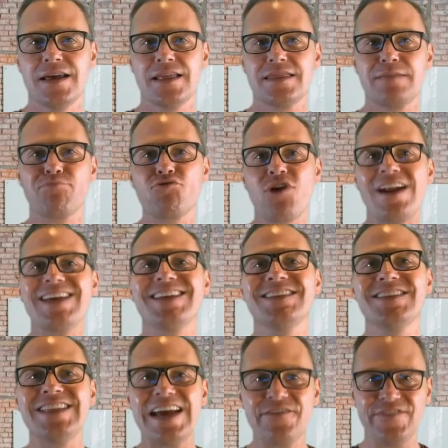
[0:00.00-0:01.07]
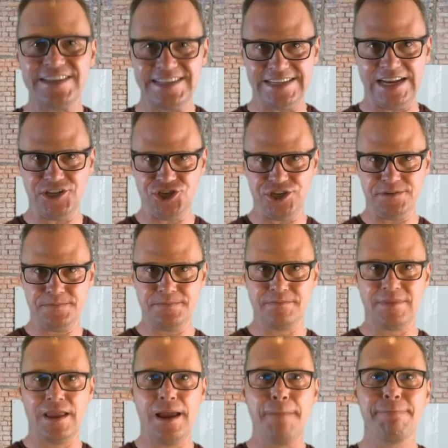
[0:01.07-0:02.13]
The product life extension.
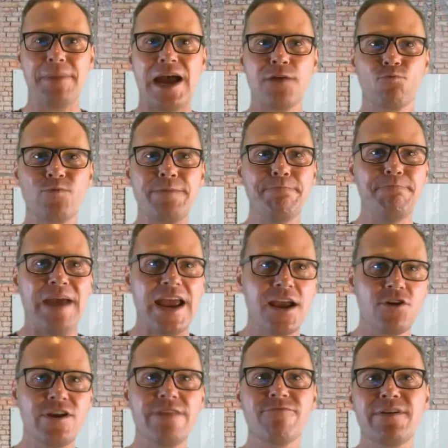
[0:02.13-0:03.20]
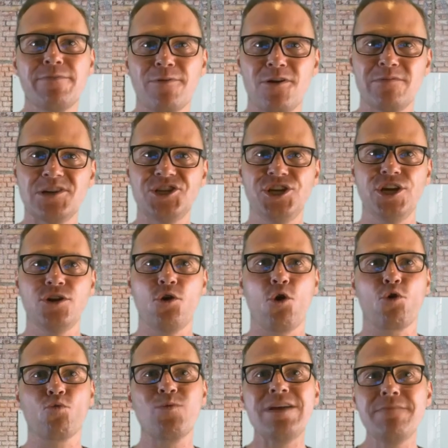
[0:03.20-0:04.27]
By repairing, refurbishing,
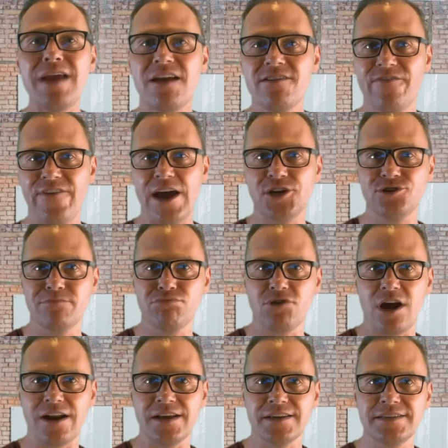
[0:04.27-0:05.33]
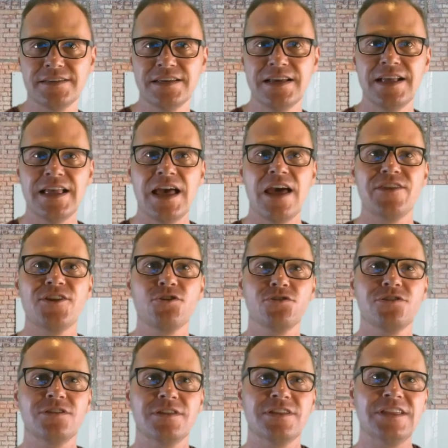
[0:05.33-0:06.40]
or remanufacturing products, their
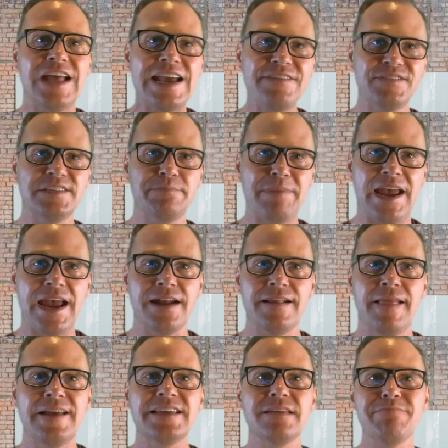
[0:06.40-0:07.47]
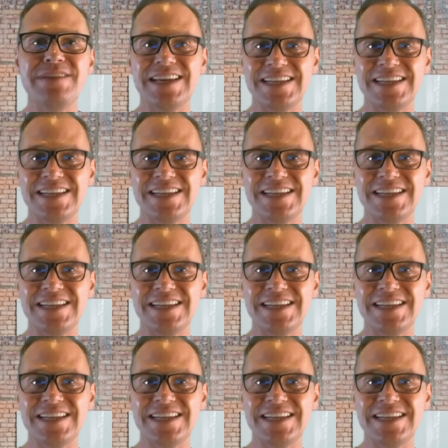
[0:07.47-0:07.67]
lifespan can be